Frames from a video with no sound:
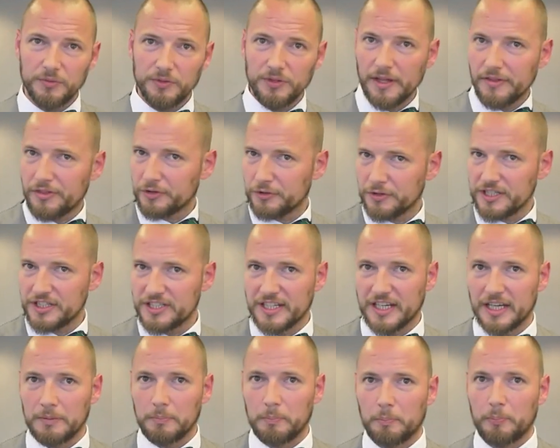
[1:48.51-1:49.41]
a
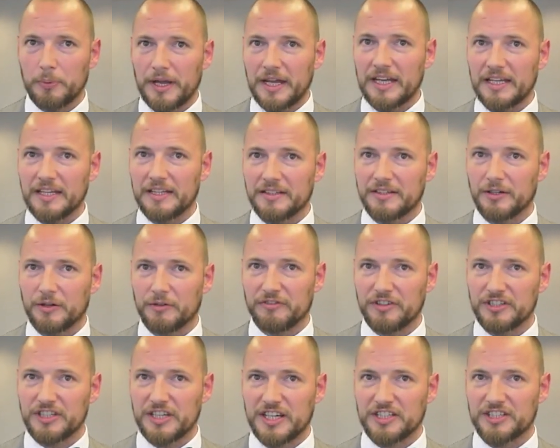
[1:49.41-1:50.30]
three-second break in a
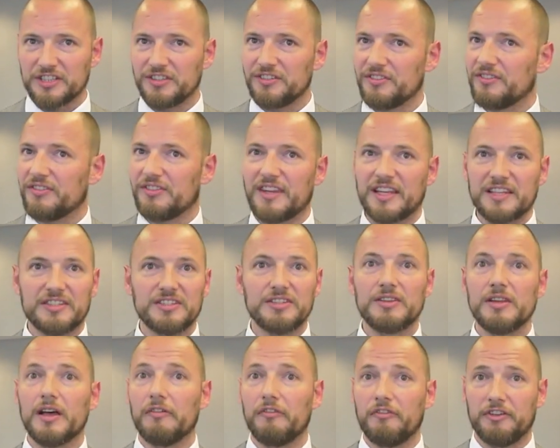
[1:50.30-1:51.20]
conversation, that's
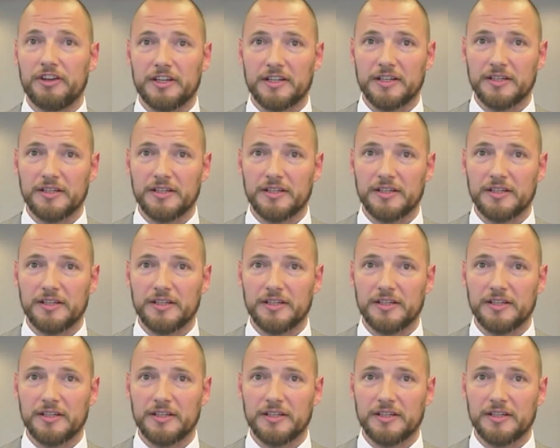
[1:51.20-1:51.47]
nothing.